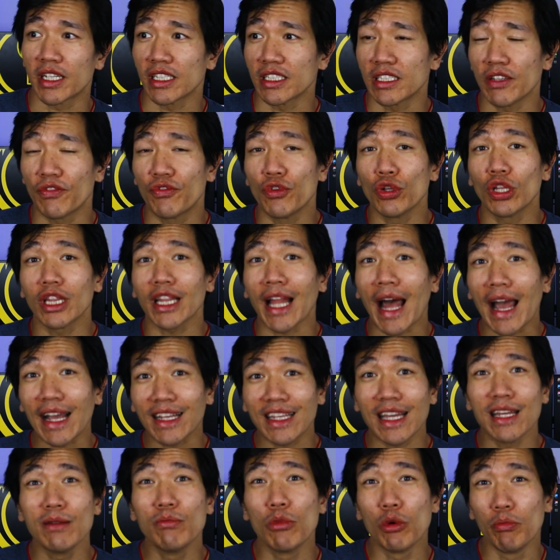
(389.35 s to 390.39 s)
because if you
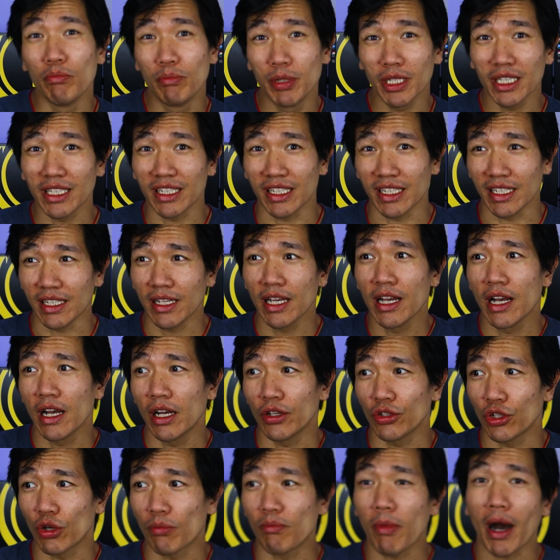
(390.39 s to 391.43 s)
lack in mobility,
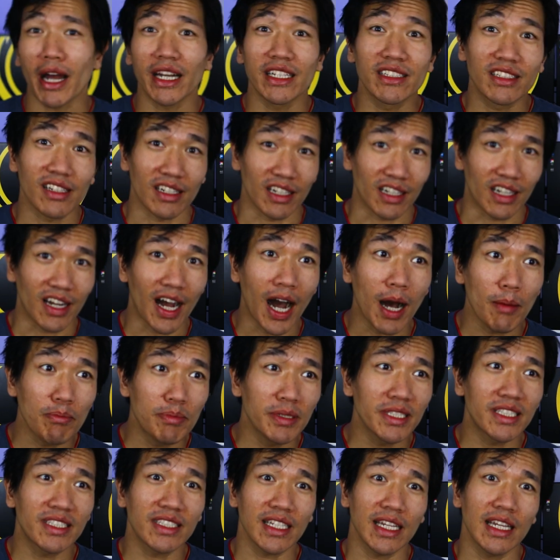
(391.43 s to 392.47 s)
your body's gonna
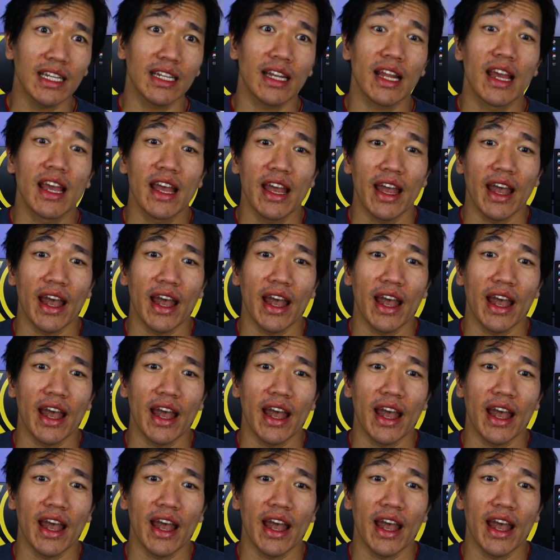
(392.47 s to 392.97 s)
compensate